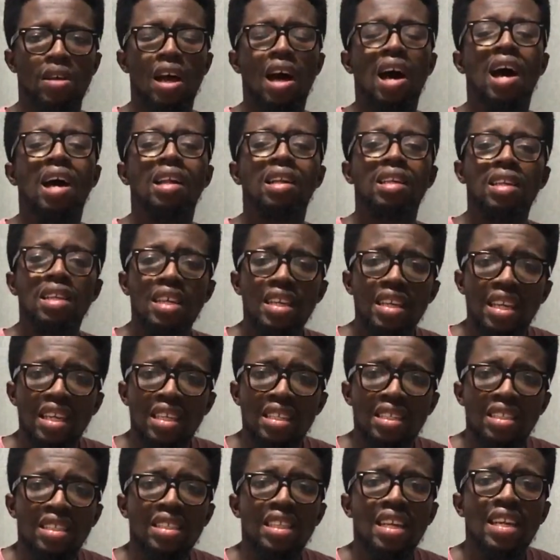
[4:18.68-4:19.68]
Our
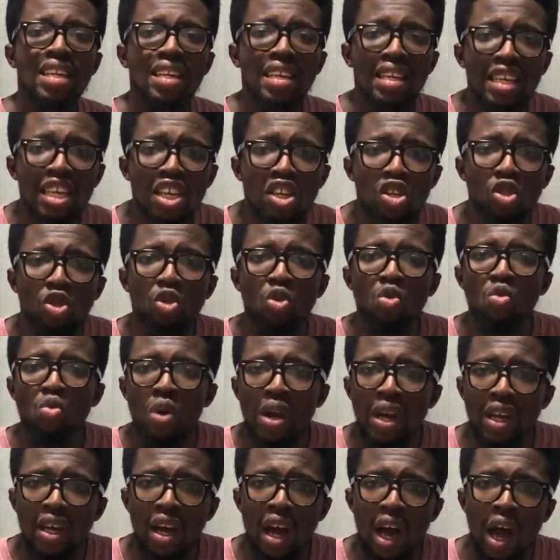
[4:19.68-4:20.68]
leaders, they need to
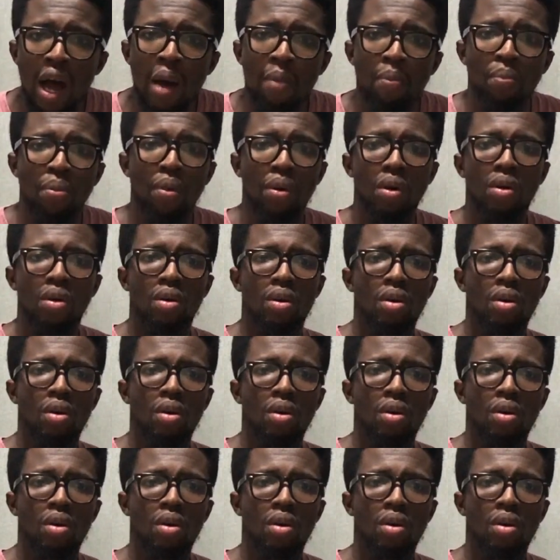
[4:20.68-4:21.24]
wake up.